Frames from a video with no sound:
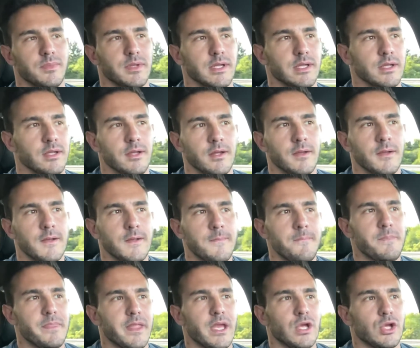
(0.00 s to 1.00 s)
be
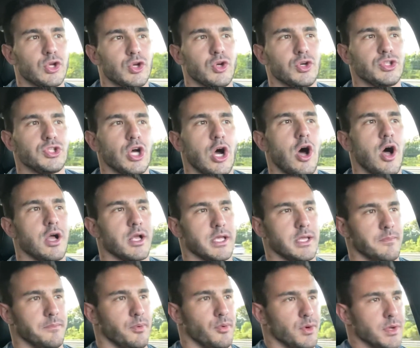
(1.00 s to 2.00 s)
good
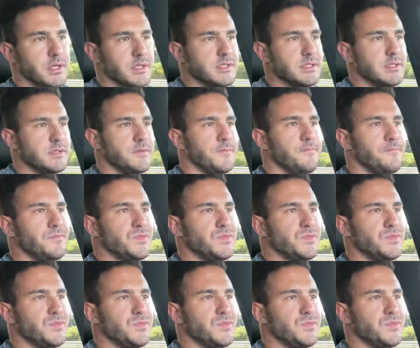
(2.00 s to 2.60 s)
talking points.